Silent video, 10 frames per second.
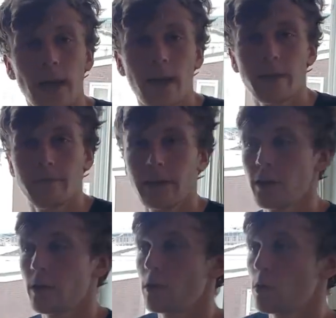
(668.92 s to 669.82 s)
I had a
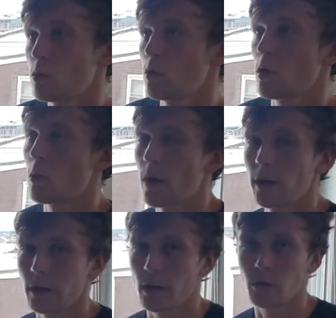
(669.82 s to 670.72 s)
video a
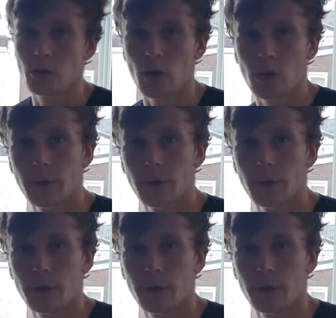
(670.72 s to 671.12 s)
while ago talking